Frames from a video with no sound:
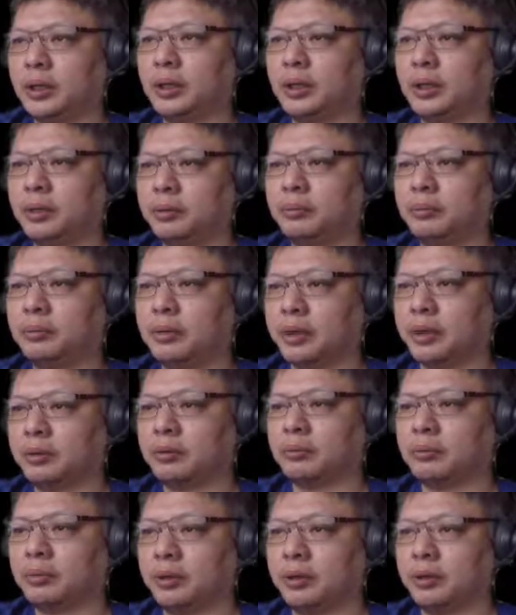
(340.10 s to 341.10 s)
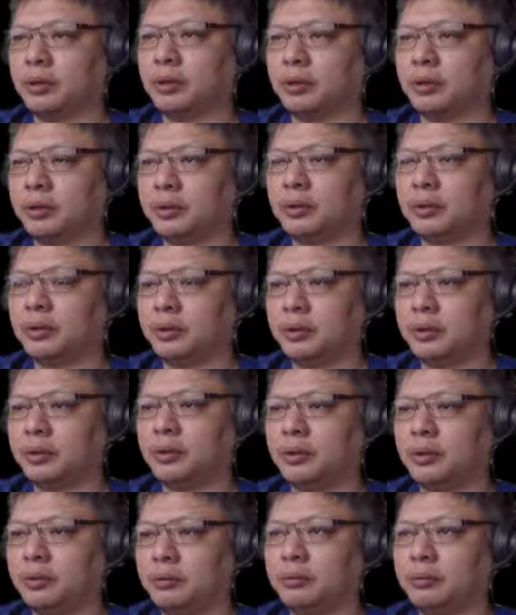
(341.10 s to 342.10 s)
and black would be
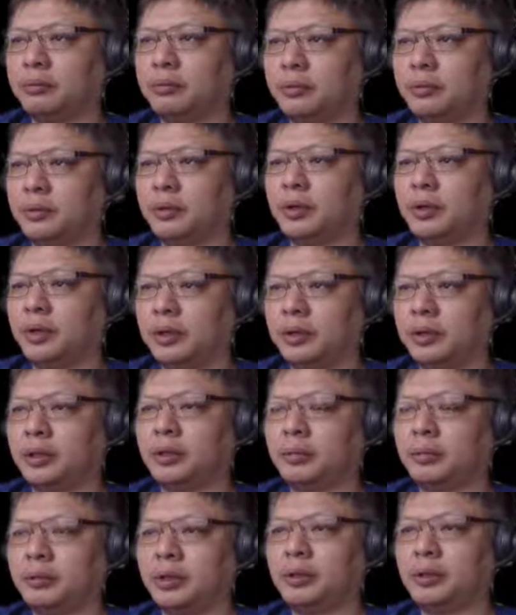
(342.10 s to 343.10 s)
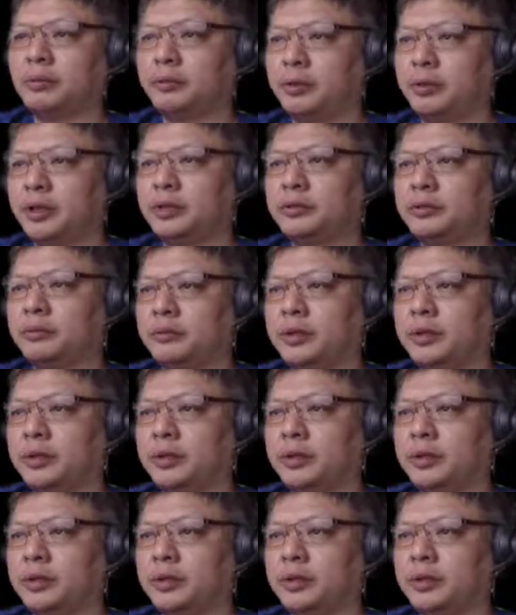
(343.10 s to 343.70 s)
and there are many ways